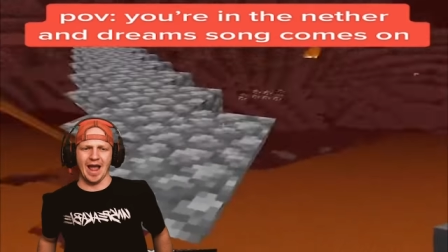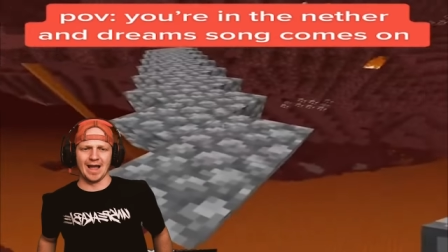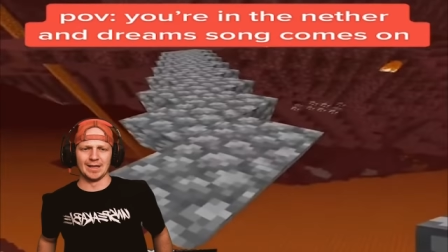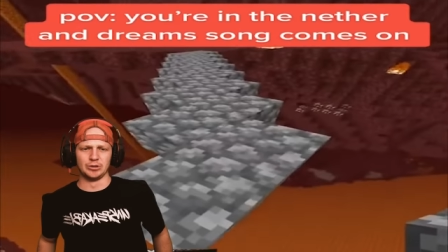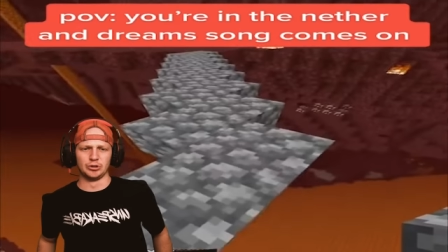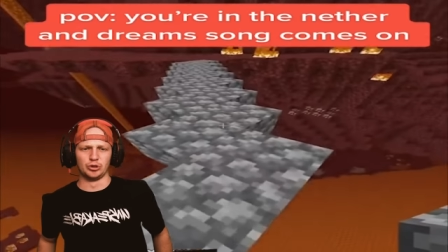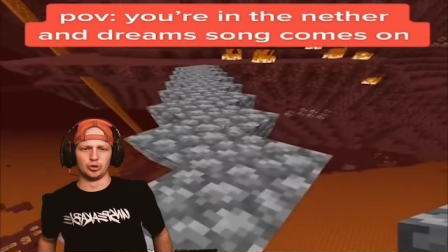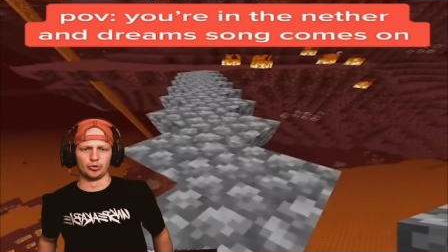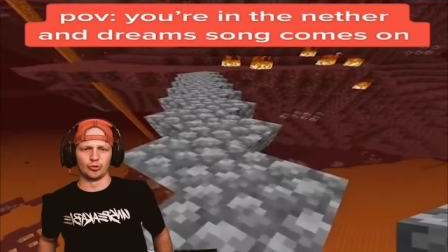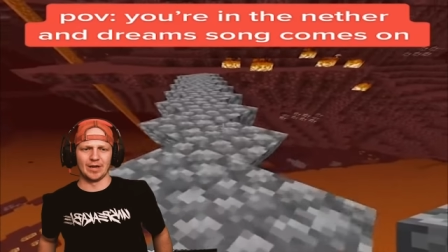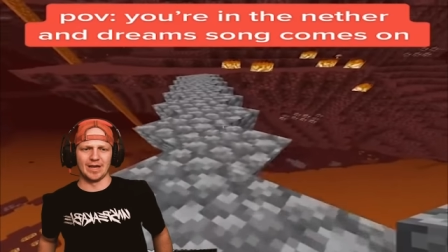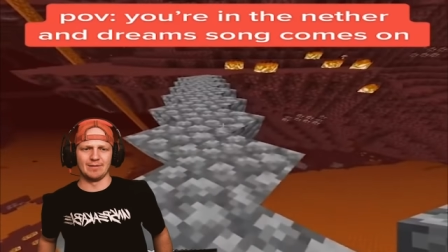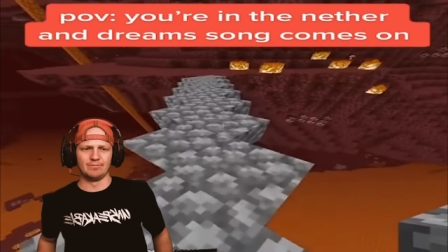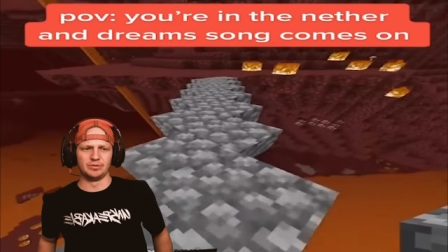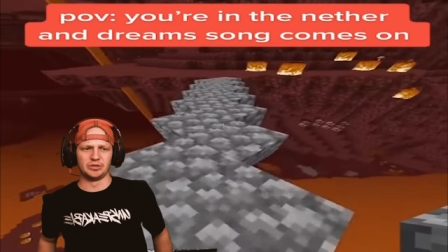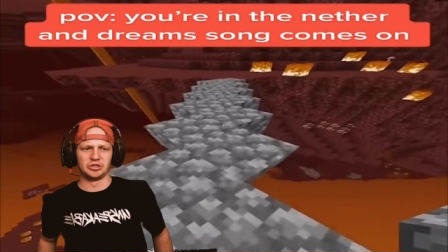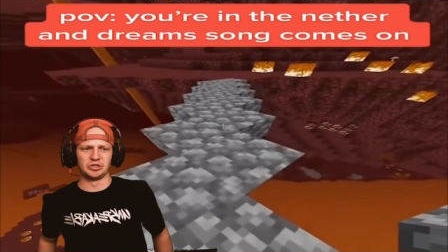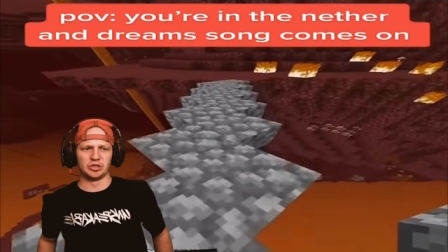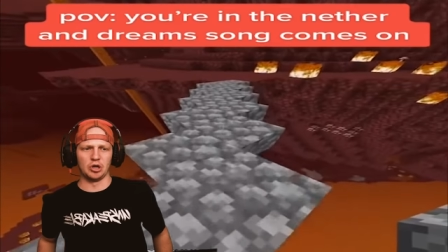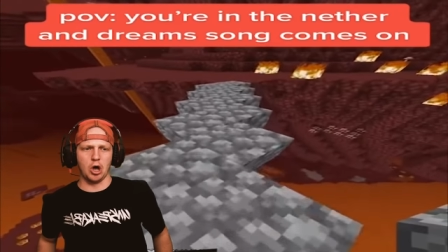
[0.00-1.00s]
and
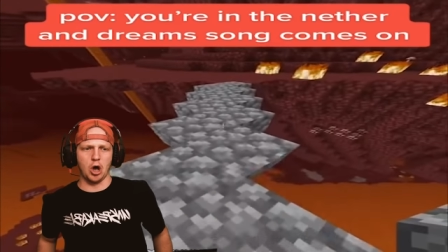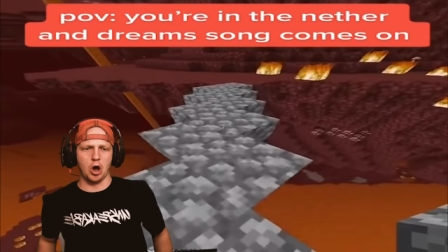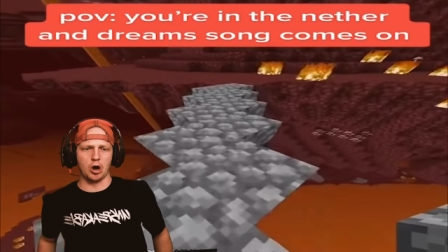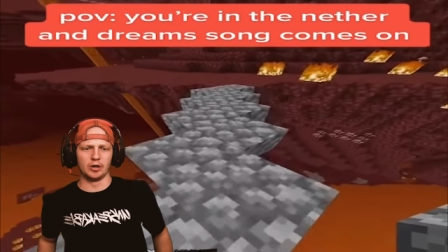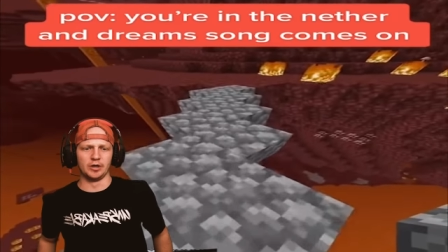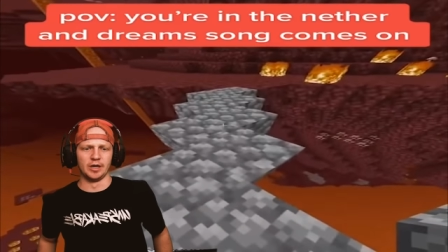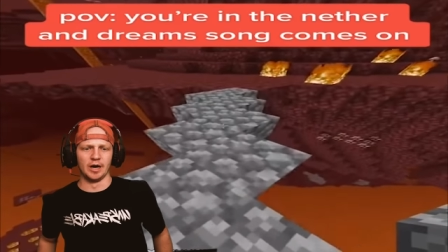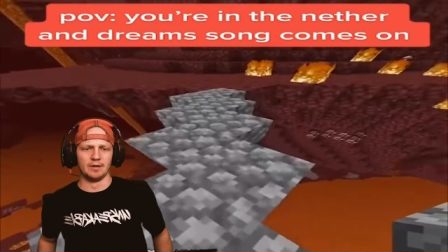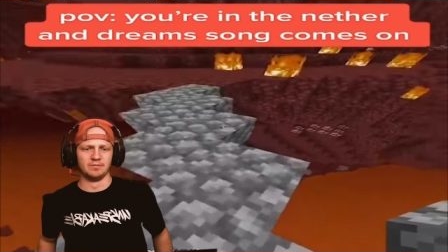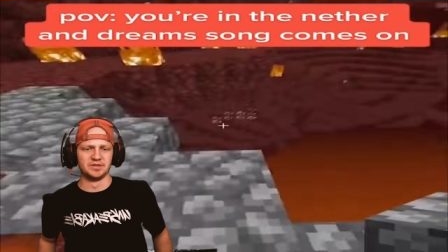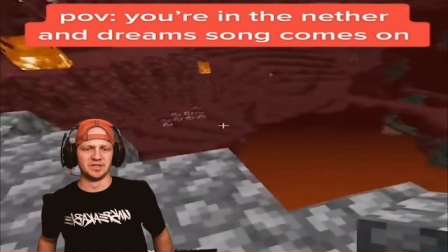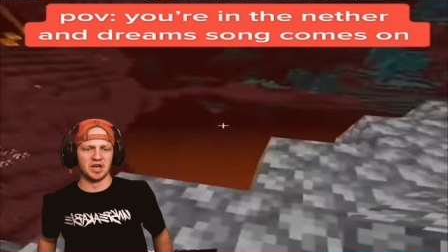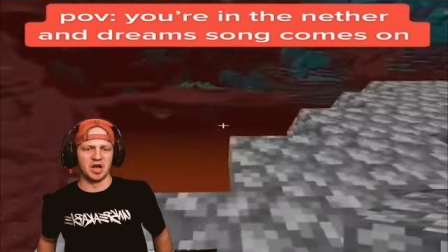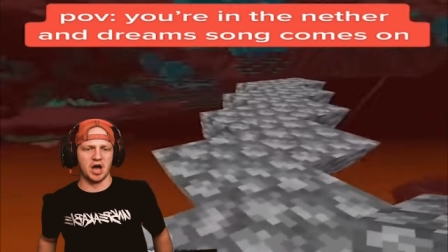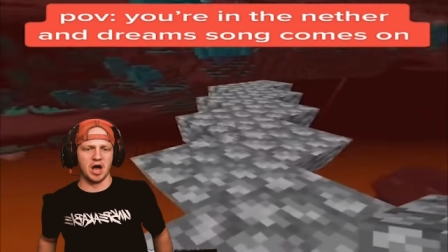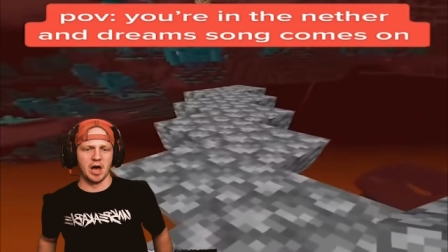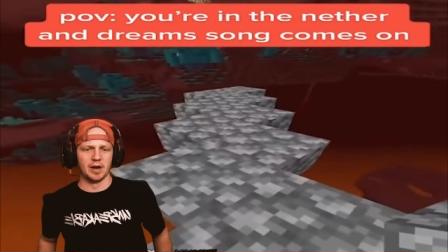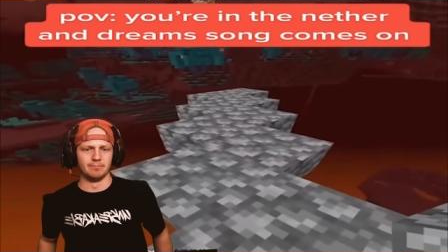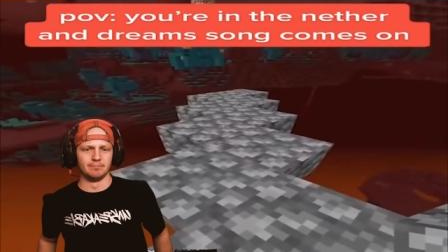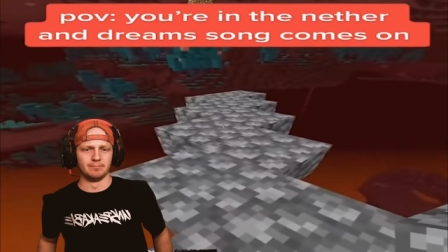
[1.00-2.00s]
Dream Song comes
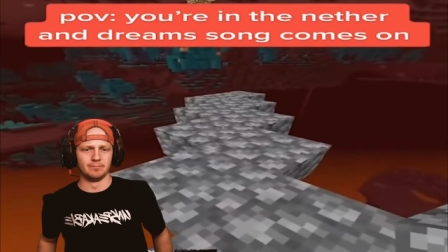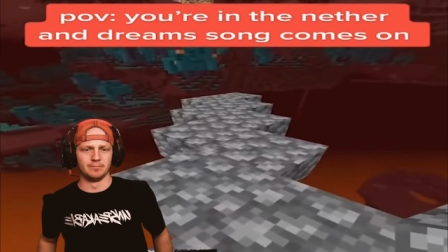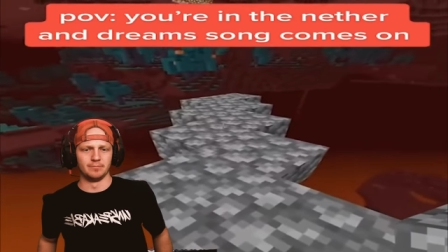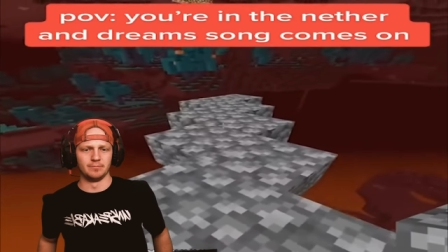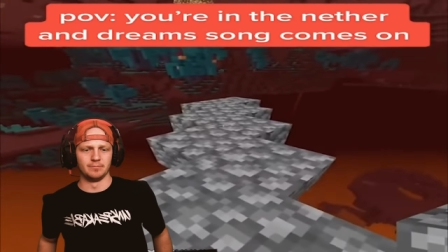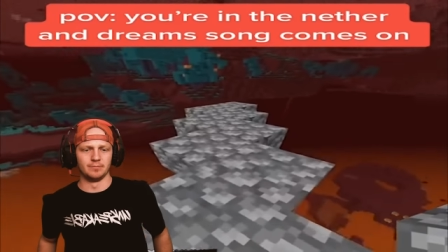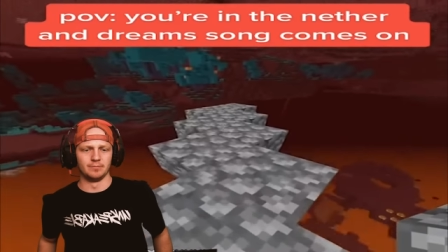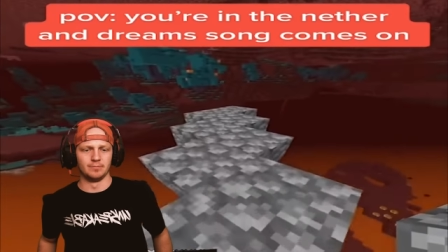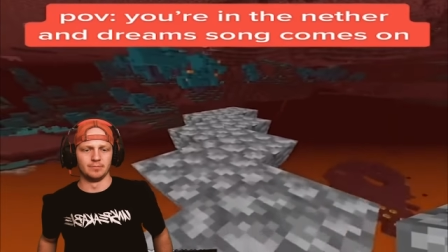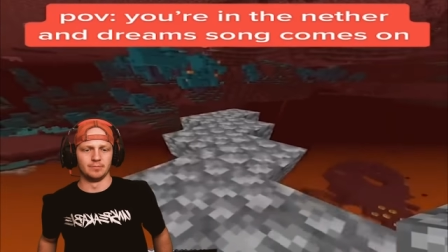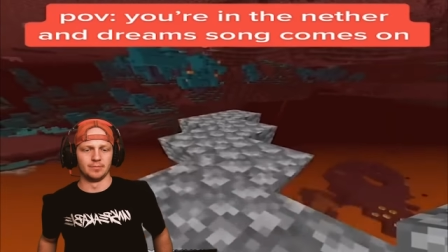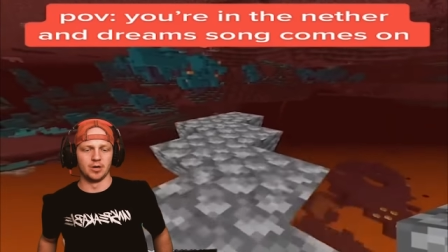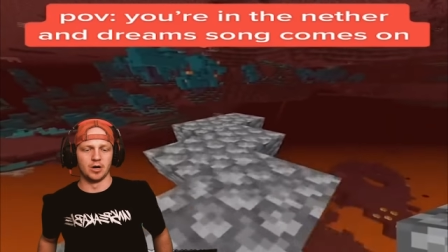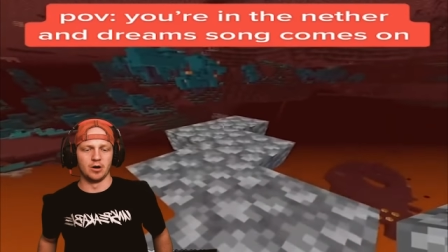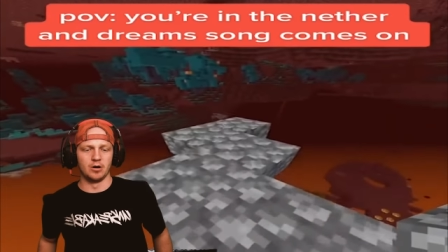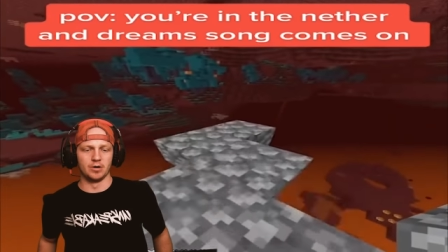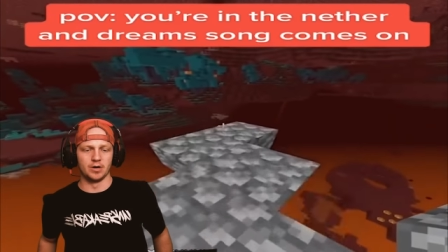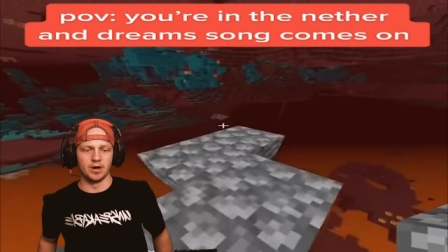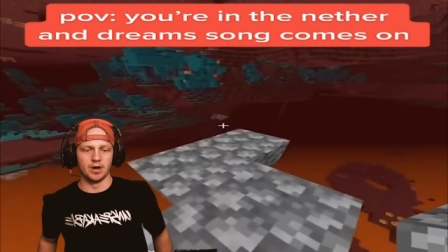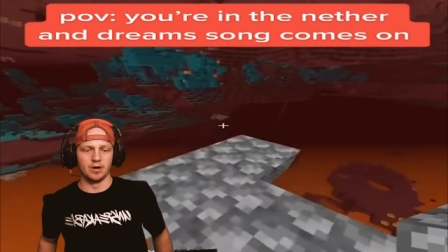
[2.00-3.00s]
on.
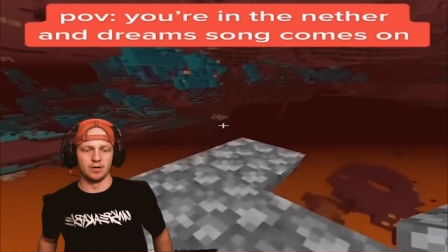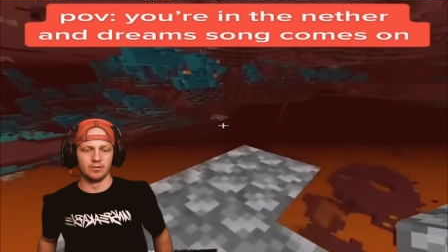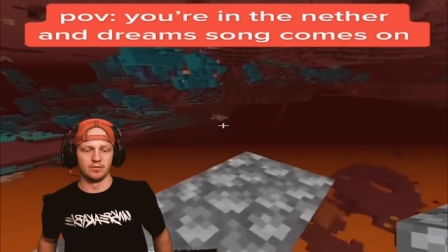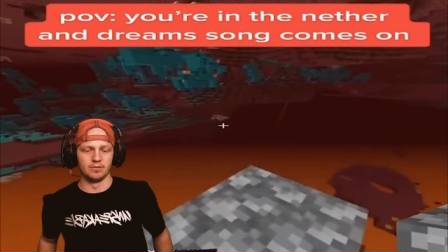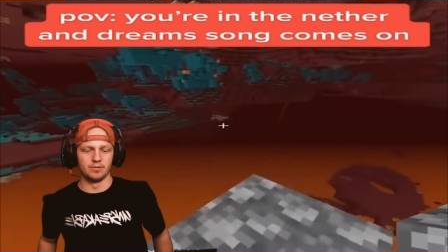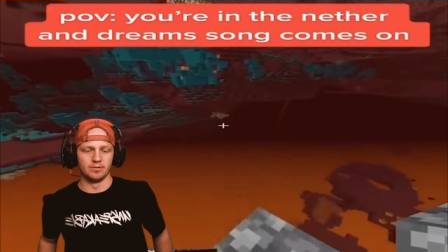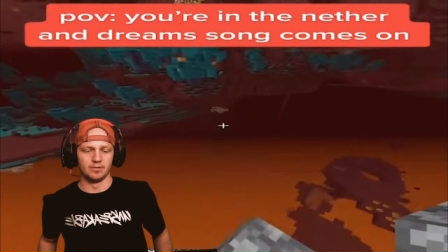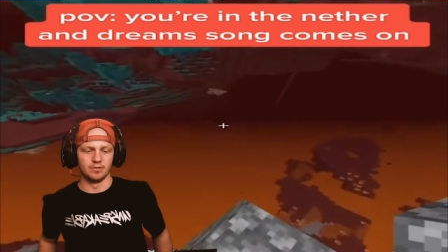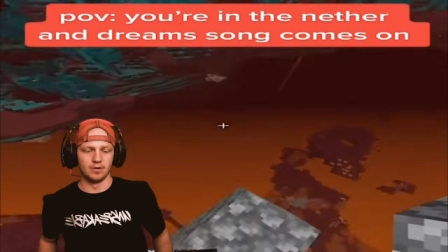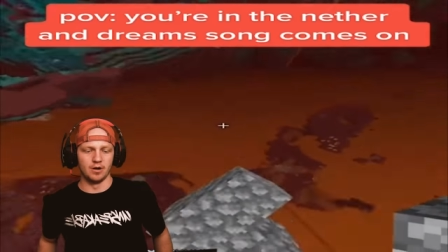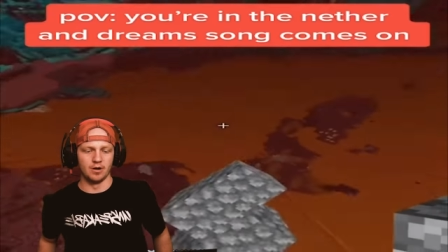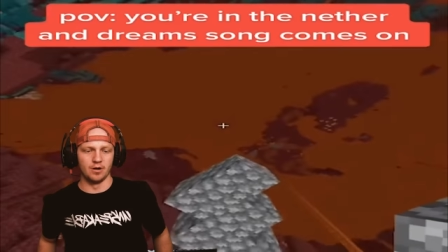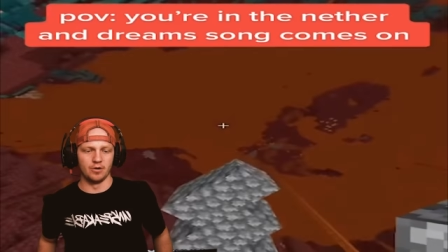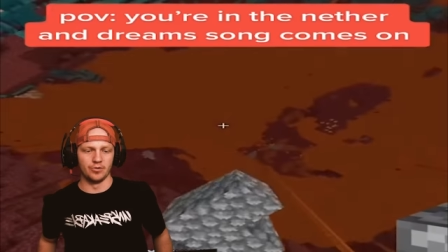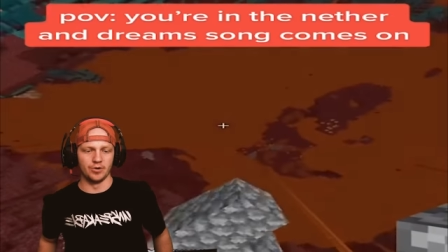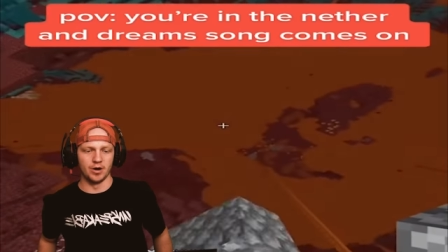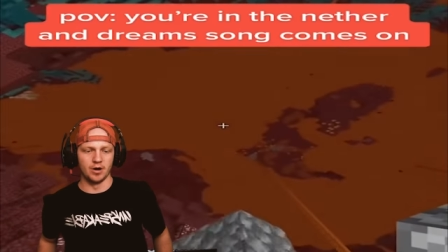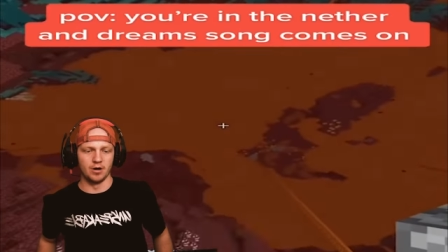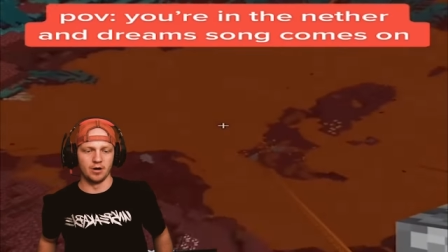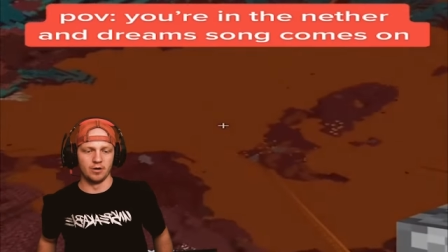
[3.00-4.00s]
Oh no.
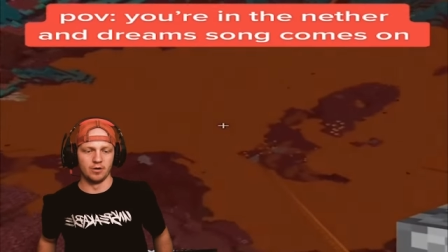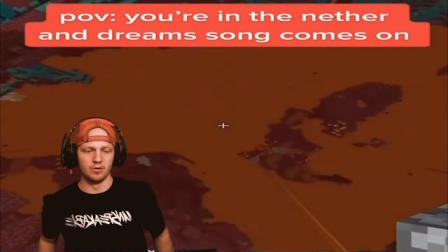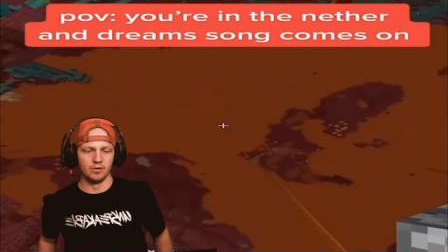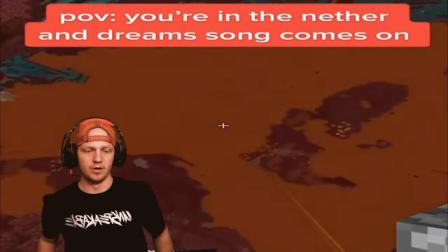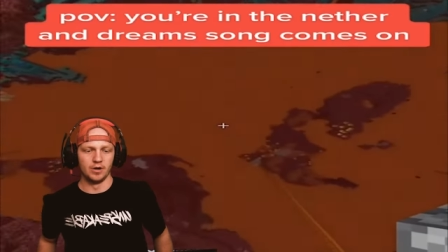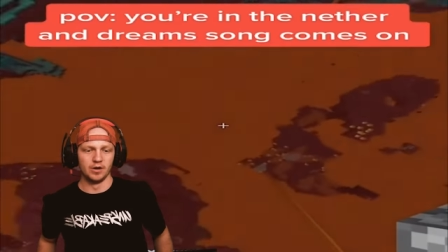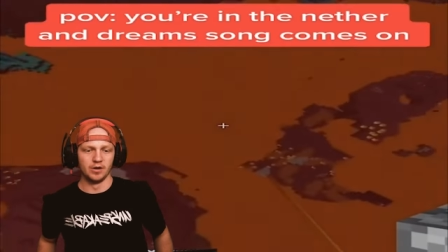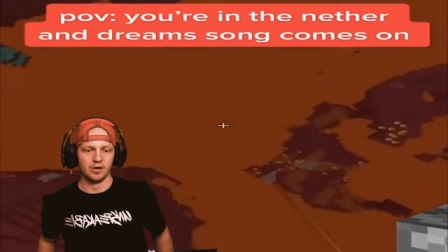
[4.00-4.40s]
Oh no.